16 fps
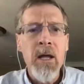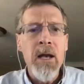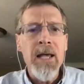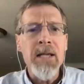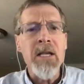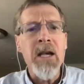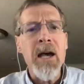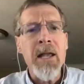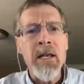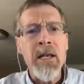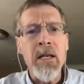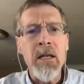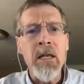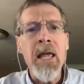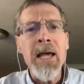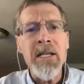Has gotten
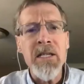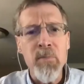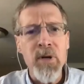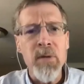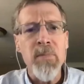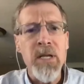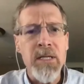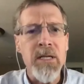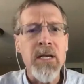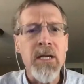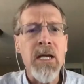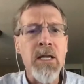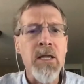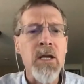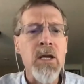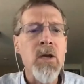less publicity
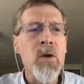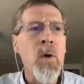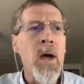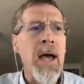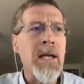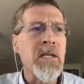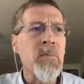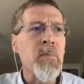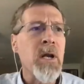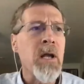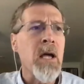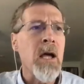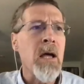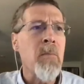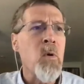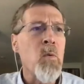in the US, but
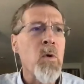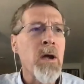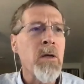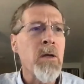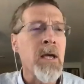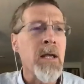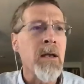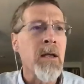I'm aware that